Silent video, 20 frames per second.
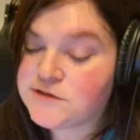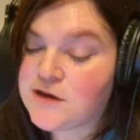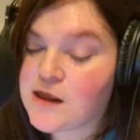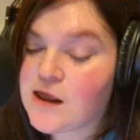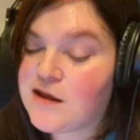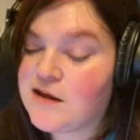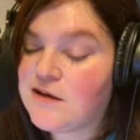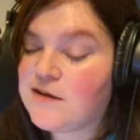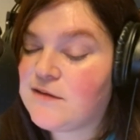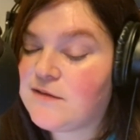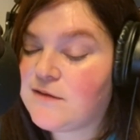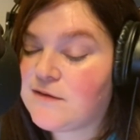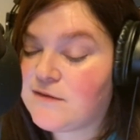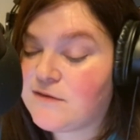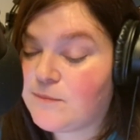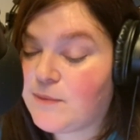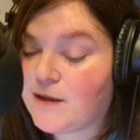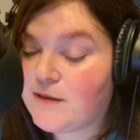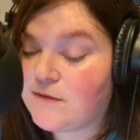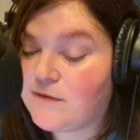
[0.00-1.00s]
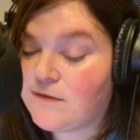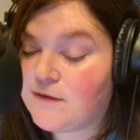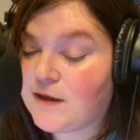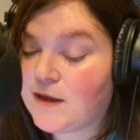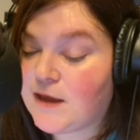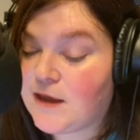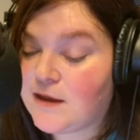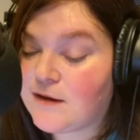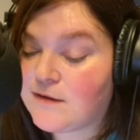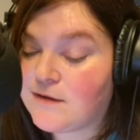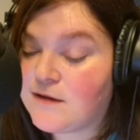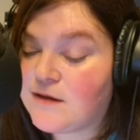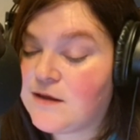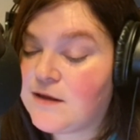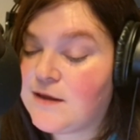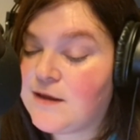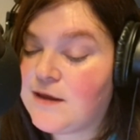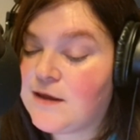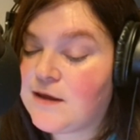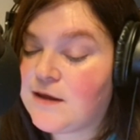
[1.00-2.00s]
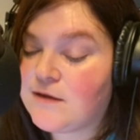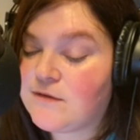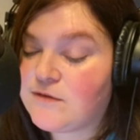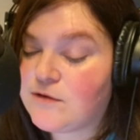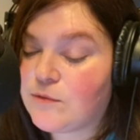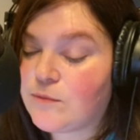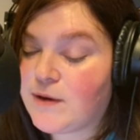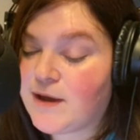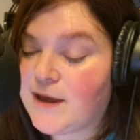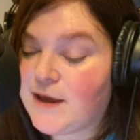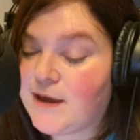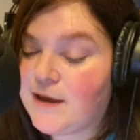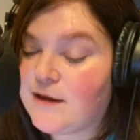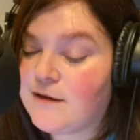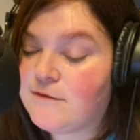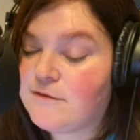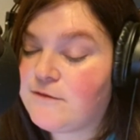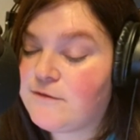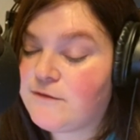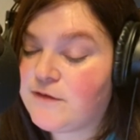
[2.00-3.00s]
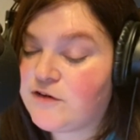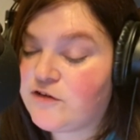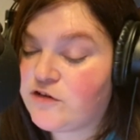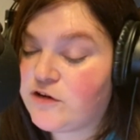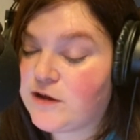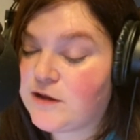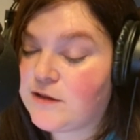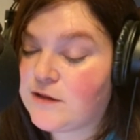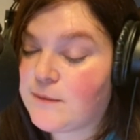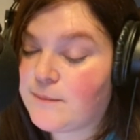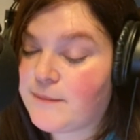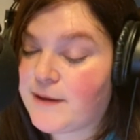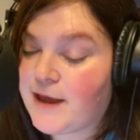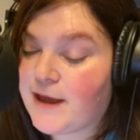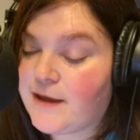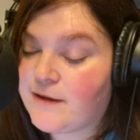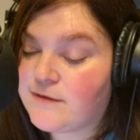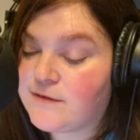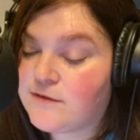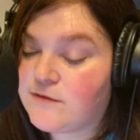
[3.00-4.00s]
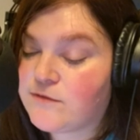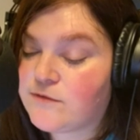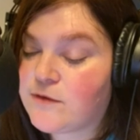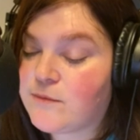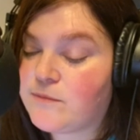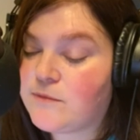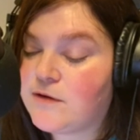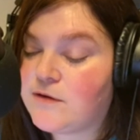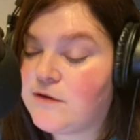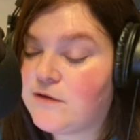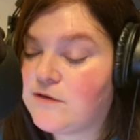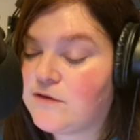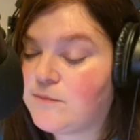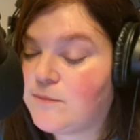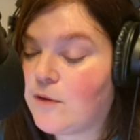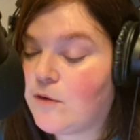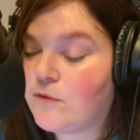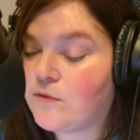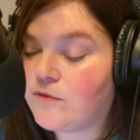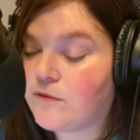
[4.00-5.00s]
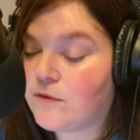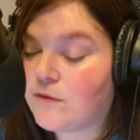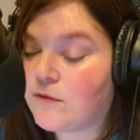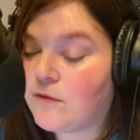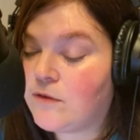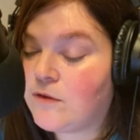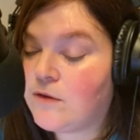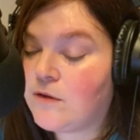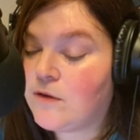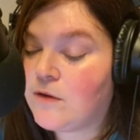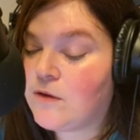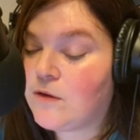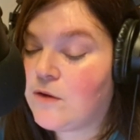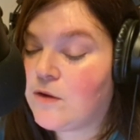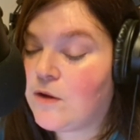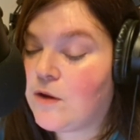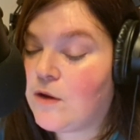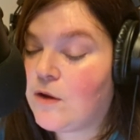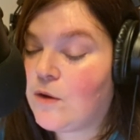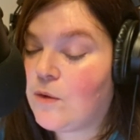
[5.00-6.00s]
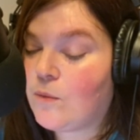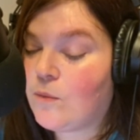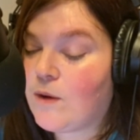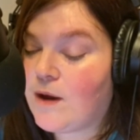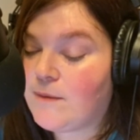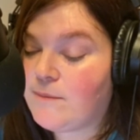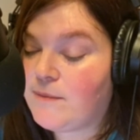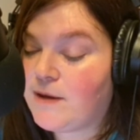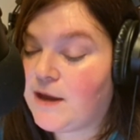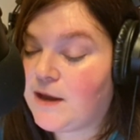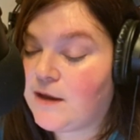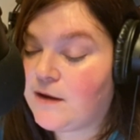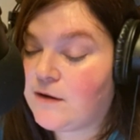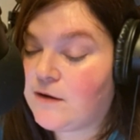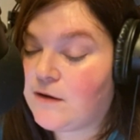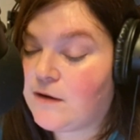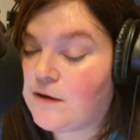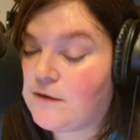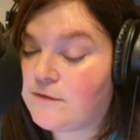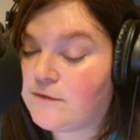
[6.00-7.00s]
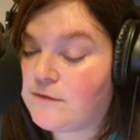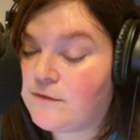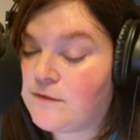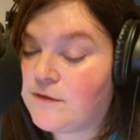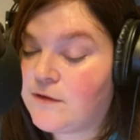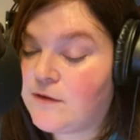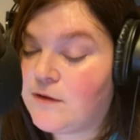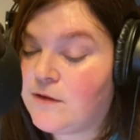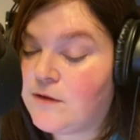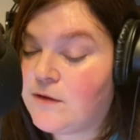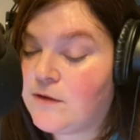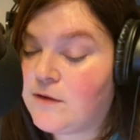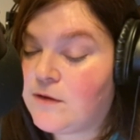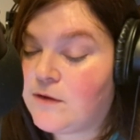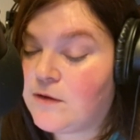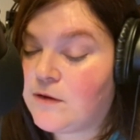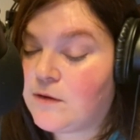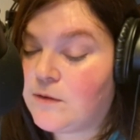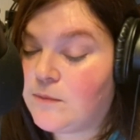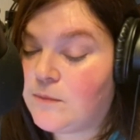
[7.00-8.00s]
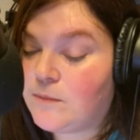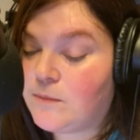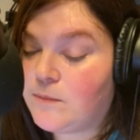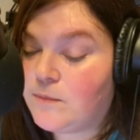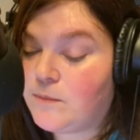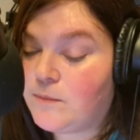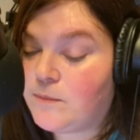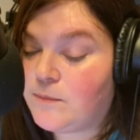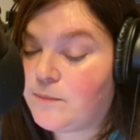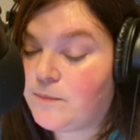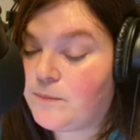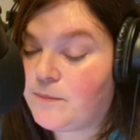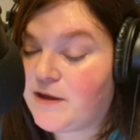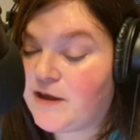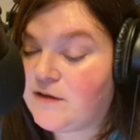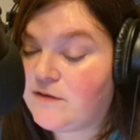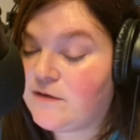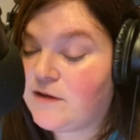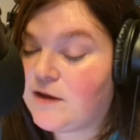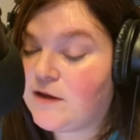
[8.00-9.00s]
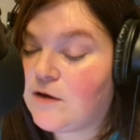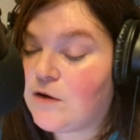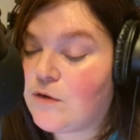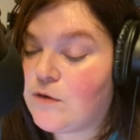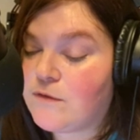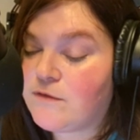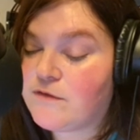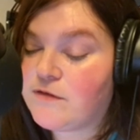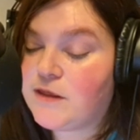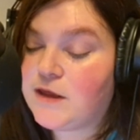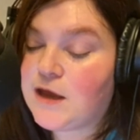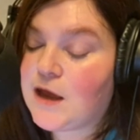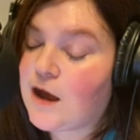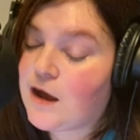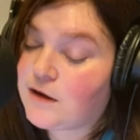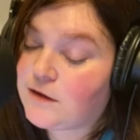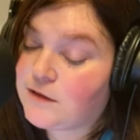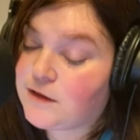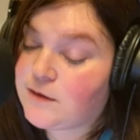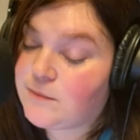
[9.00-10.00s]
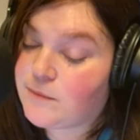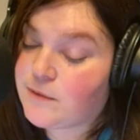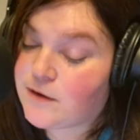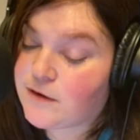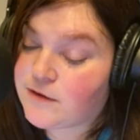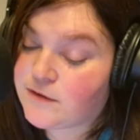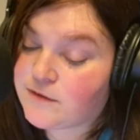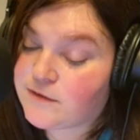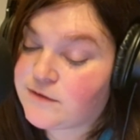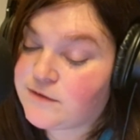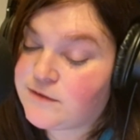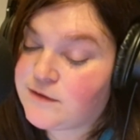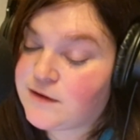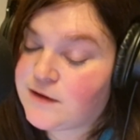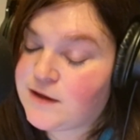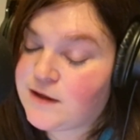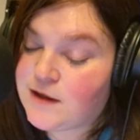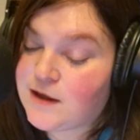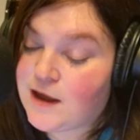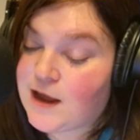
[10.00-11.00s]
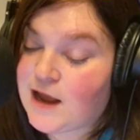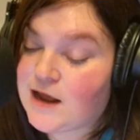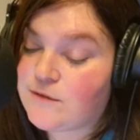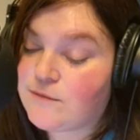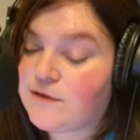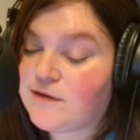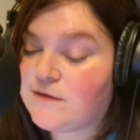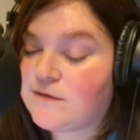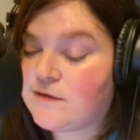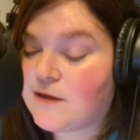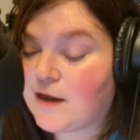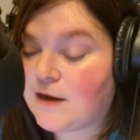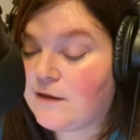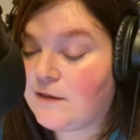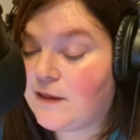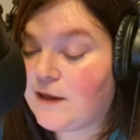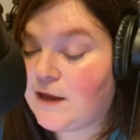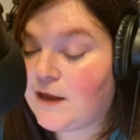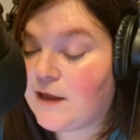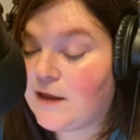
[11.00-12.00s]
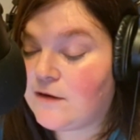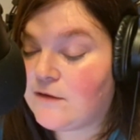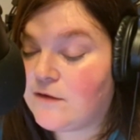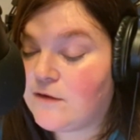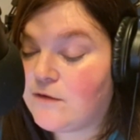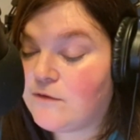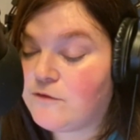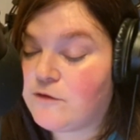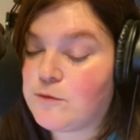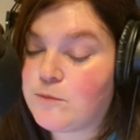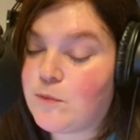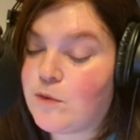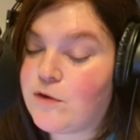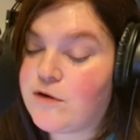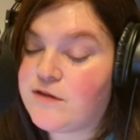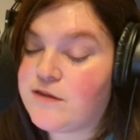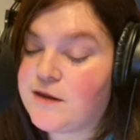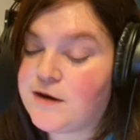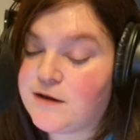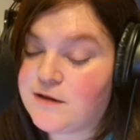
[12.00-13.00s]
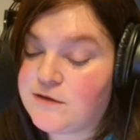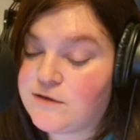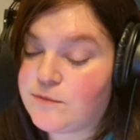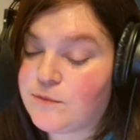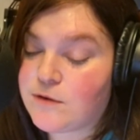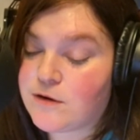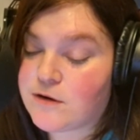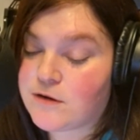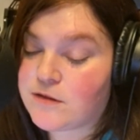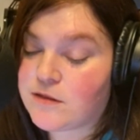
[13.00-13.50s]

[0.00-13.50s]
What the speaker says: Dispensing it is a way of fishing the past from the disposal, wiping it off, painting over the ugly parts, and recycling it for more than it's worth.